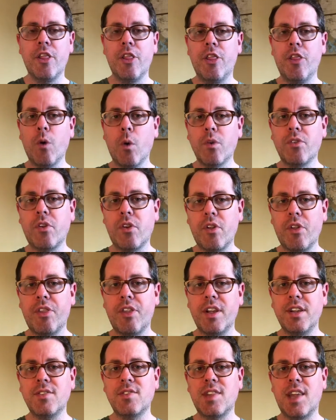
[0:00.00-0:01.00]
Those are the
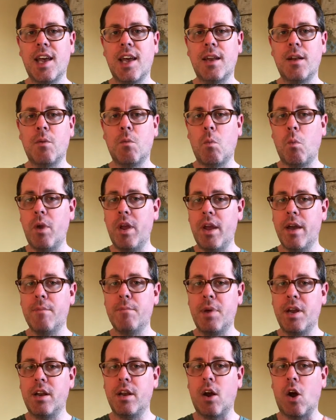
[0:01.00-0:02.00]
things that we have
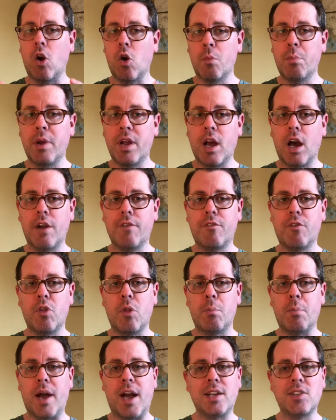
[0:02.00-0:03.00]
been harping on for the
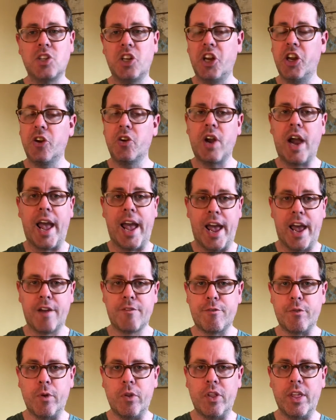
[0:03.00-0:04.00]
past year and a
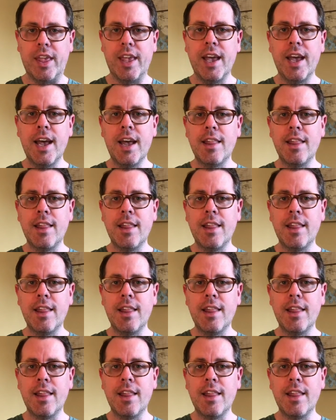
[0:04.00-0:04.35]
half, really,